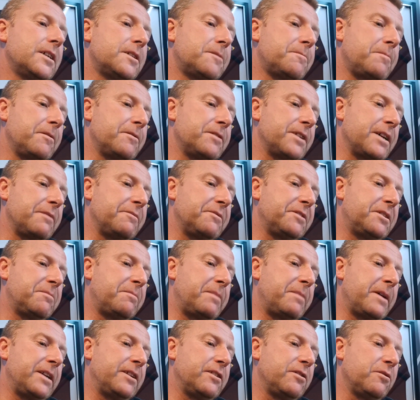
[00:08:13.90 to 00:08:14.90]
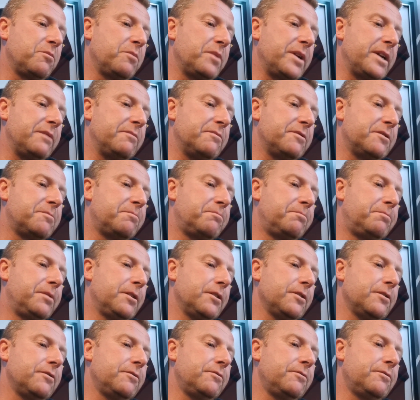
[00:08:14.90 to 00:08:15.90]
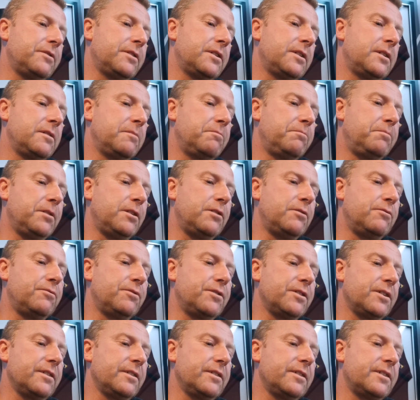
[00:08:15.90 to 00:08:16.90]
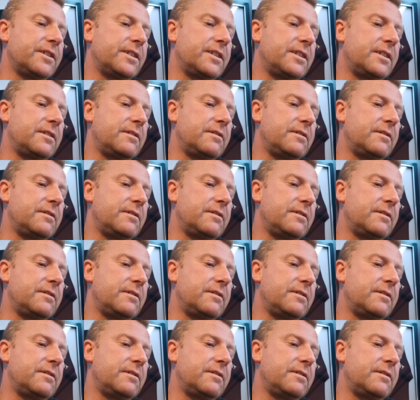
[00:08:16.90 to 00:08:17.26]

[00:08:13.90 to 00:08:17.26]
I suppose that would depend on when it was bottled on the